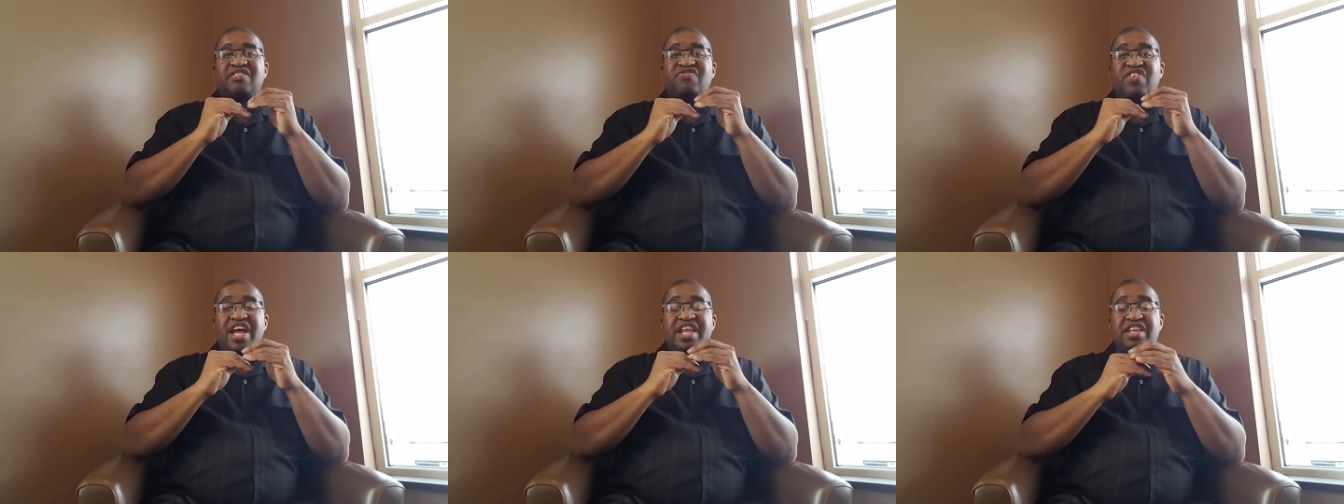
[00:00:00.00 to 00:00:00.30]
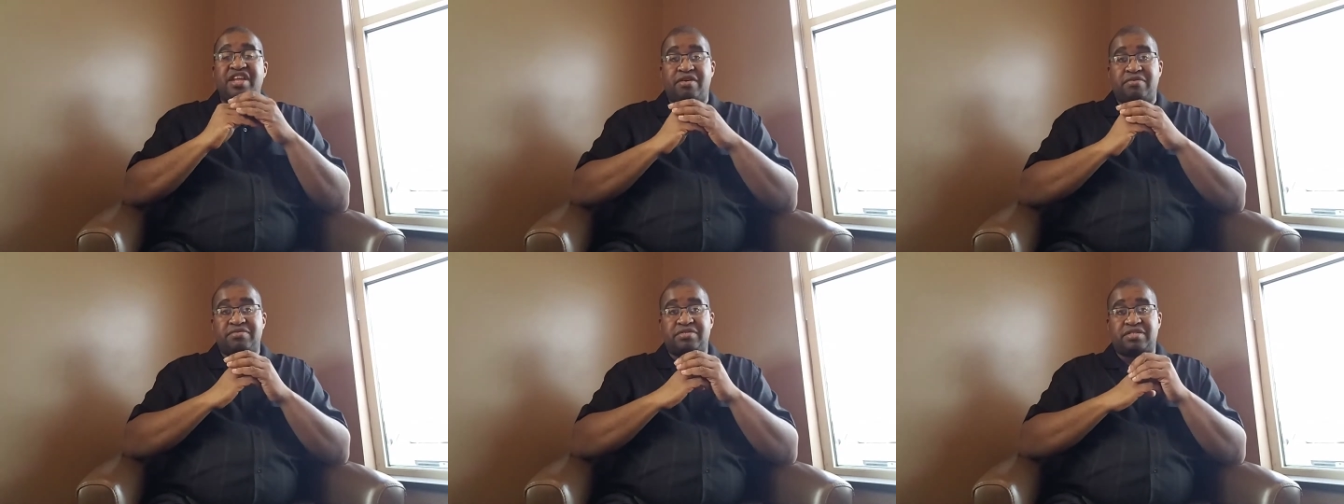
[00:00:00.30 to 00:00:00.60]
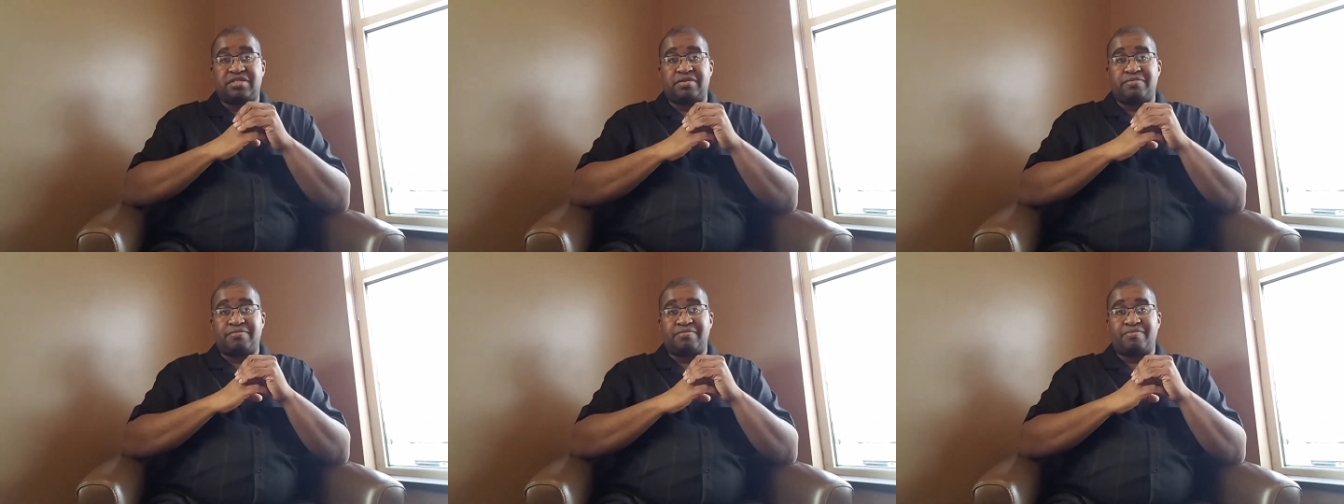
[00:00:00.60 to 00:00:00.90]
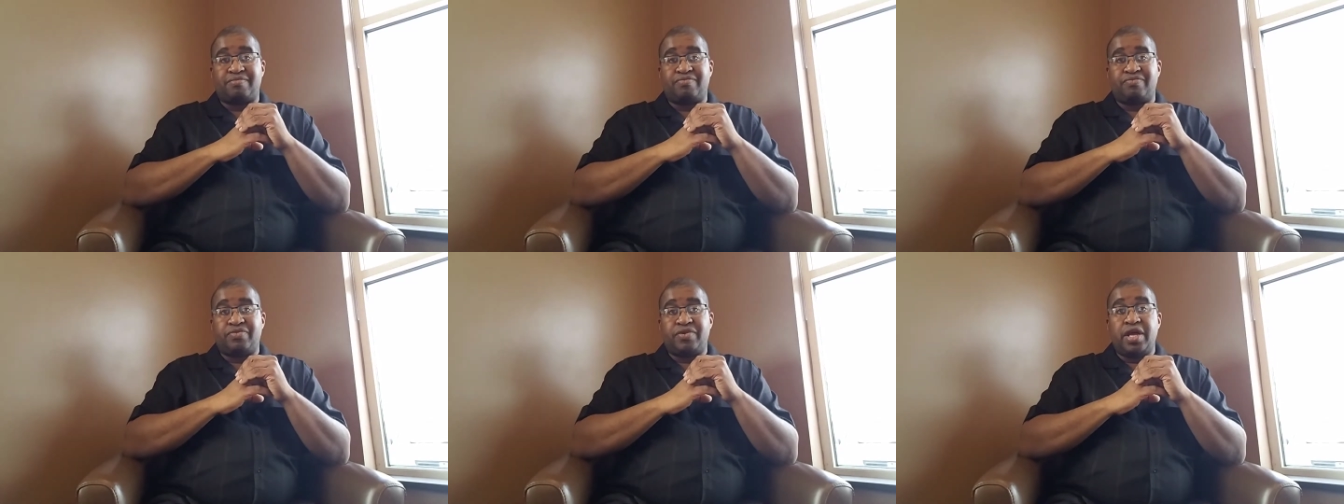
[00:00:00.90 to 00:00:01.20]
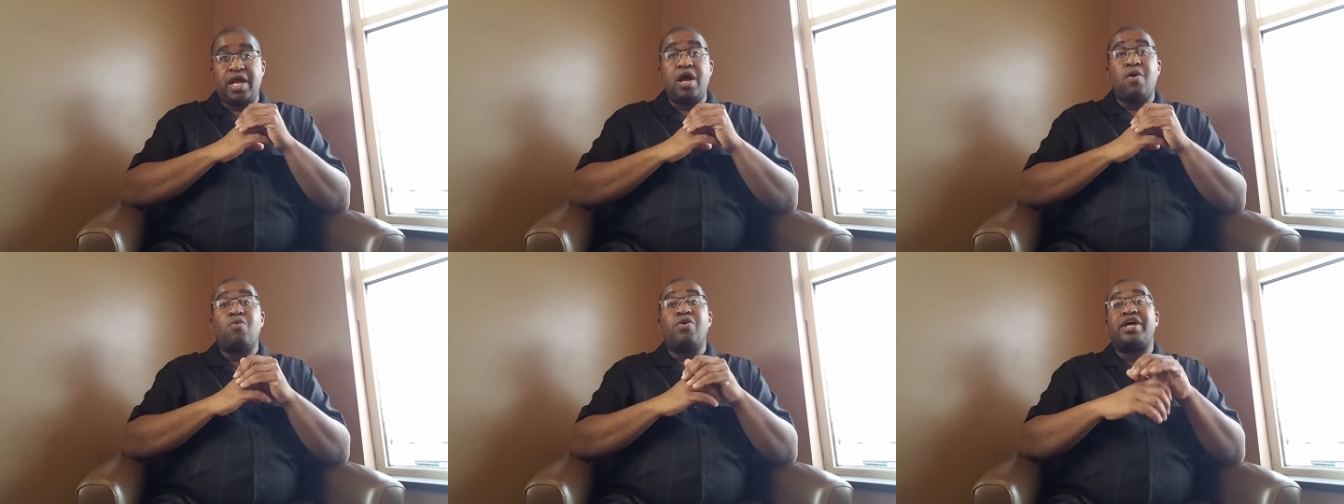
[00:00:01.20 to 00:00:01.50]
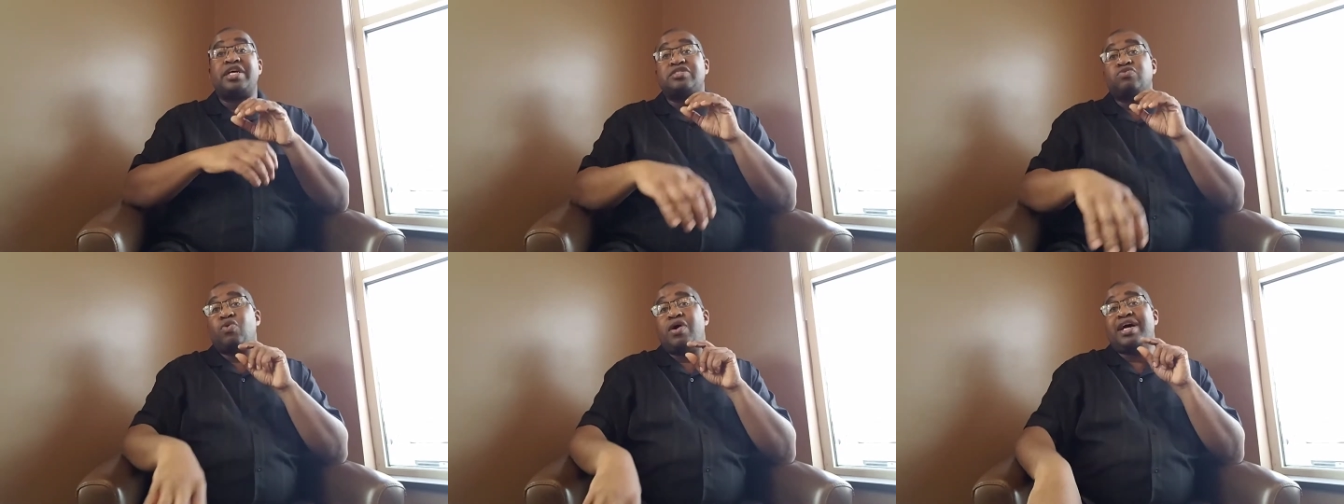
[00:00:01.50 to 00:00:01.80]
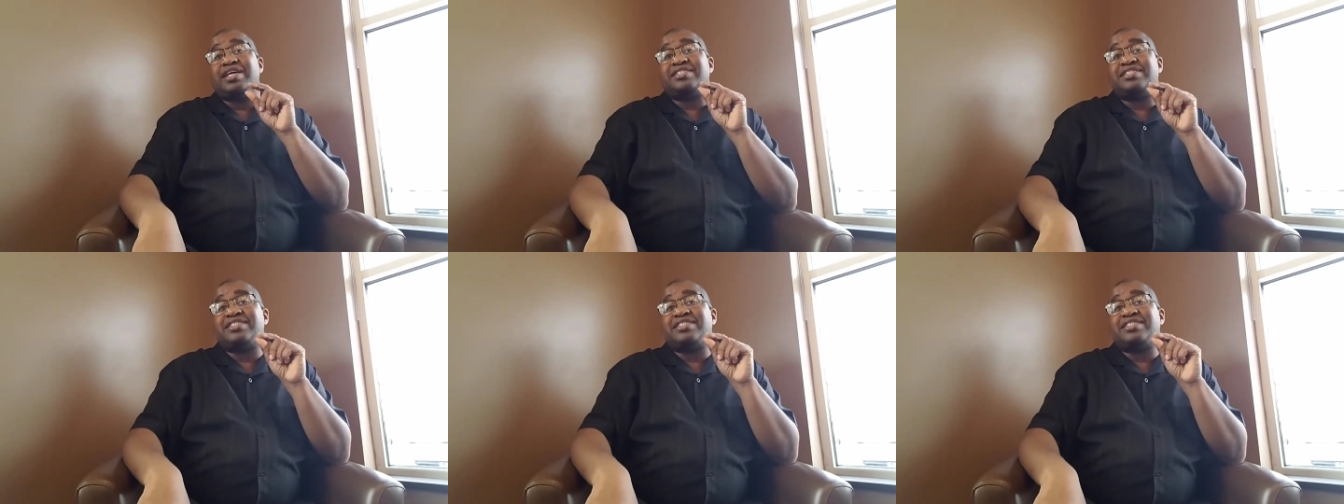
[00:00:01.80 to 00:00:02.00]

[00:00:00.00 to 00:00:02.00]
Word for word: venues. Well, guess what?